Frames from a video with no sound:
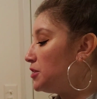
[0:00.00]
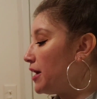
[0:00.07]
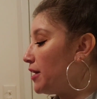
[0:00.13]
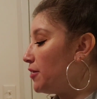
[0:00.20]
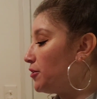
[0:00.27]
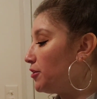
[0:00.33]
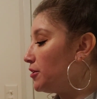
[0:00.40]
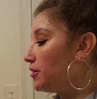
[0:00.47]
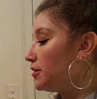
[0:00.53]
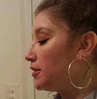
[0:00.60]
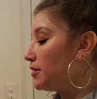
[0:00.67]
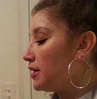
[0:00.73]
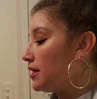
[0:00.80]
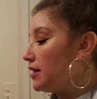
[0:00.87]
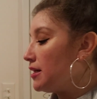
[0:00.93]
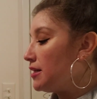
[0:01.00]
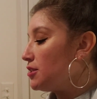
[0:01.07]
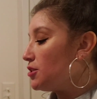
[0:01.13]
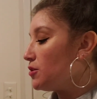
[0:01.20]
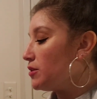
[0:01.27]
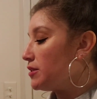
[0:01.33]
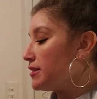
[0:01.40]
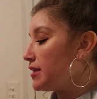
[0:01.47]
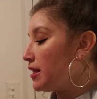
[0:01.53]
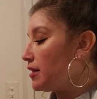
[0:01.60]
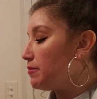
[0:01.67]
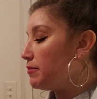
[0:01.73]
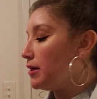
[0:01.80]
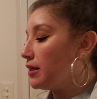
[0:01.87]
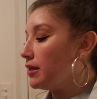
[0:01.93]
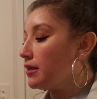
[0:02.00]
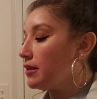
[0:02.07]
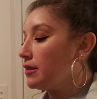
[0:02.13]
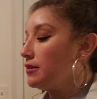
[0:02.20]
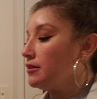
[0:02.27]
cheddar. So it's Tillamook. Mm.